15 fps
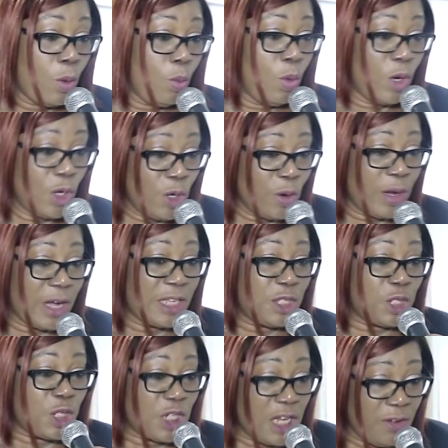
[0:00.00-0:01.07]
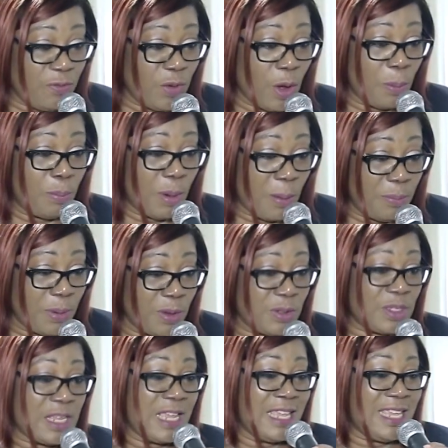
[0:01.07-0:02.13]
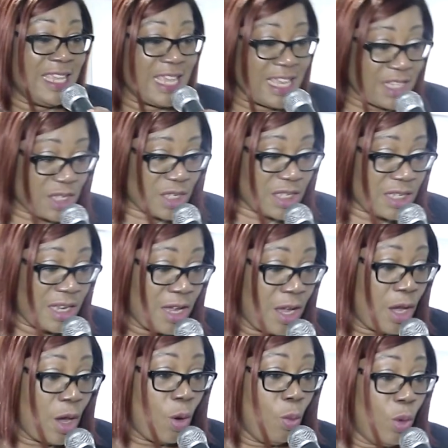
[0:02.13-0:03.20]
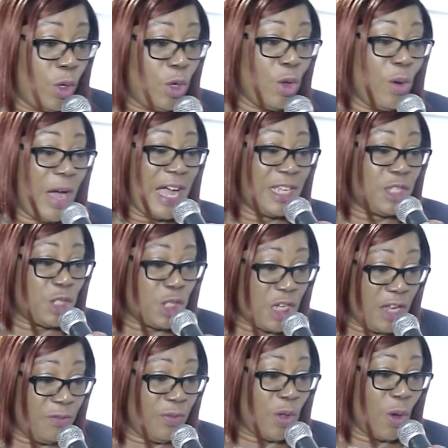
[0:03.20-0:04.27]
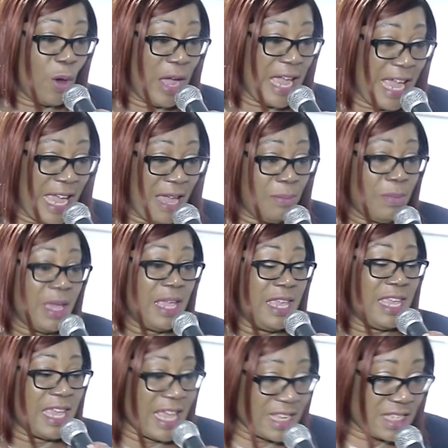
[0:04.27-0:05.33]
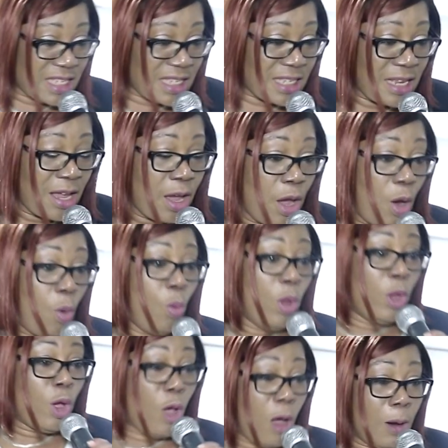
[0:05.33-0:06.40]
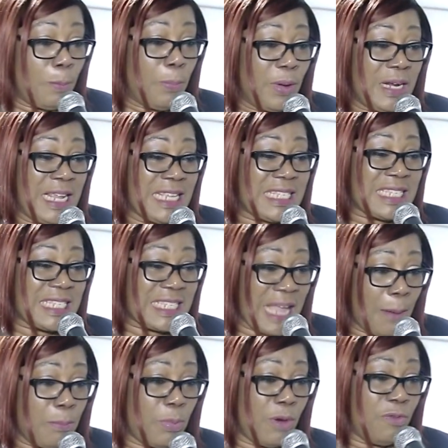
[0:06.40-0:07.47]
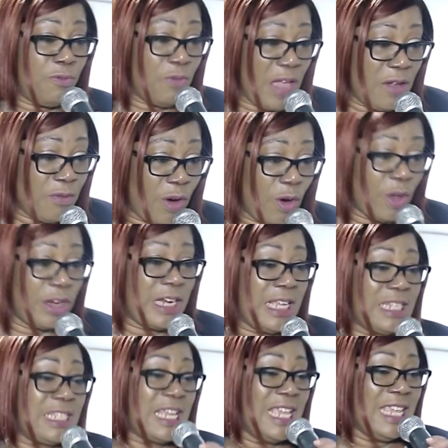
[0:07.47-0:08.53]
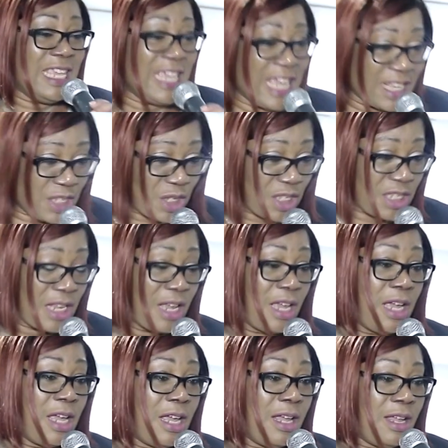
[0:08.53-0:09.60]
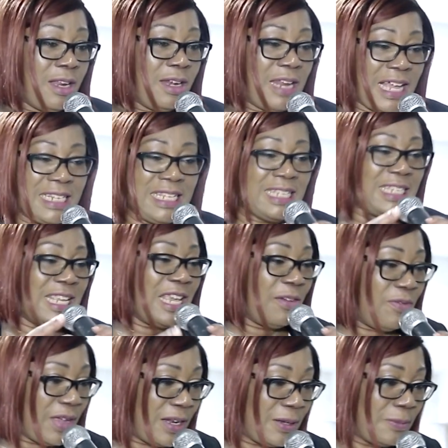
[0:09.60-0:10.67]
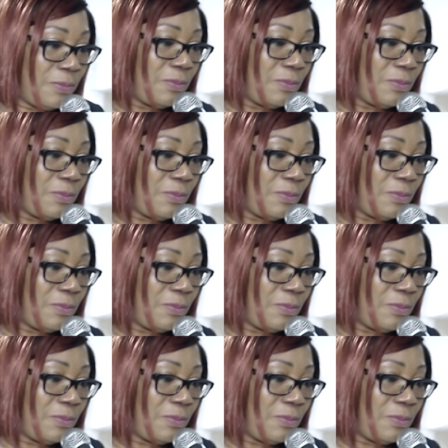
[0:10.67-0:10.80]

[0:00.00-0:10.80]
Will you achieve your purpose? Yes. Would you achieve your aim? Yes. Will God put his stamp of favor on it? Yes. That is given.